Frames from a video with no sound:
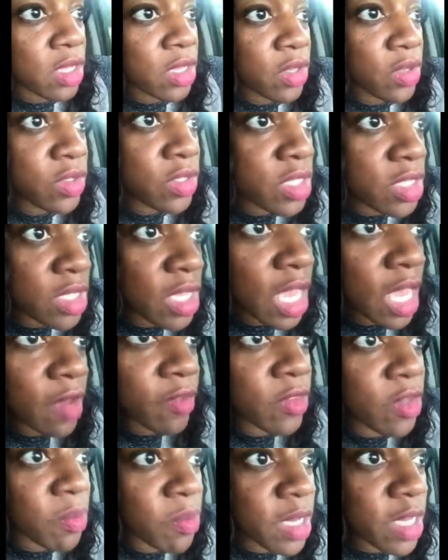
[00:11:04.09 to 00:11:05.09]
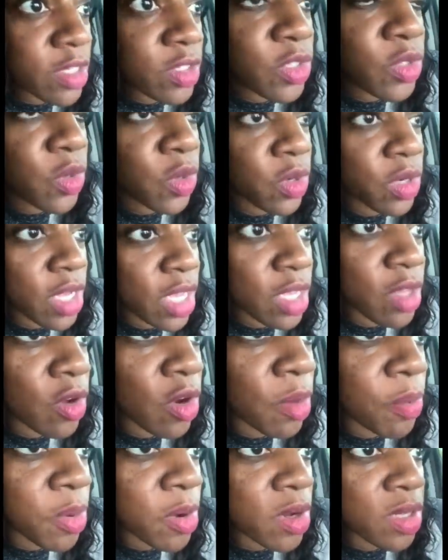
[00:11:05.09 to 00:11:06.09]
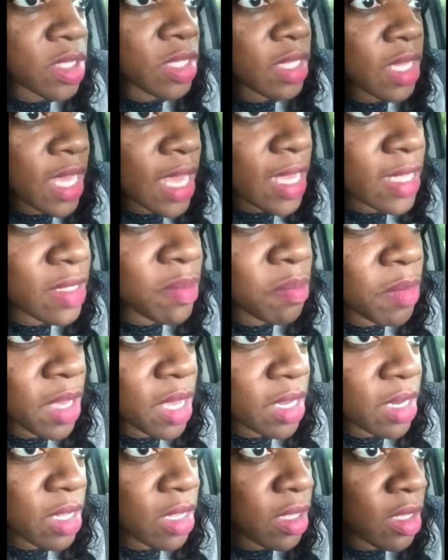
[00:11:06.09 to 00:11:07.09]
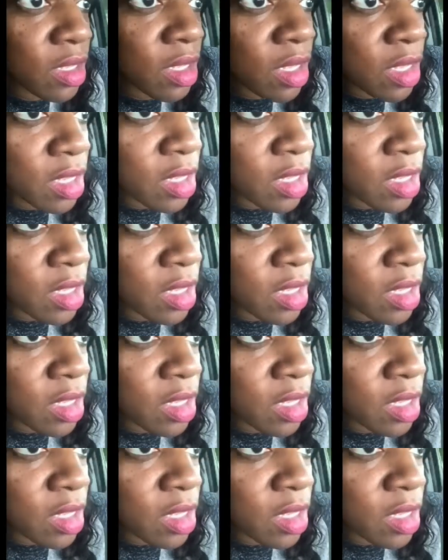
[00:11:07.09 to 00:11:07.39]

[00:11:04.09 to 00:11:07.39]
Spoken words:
You just have to make sure that your person has money,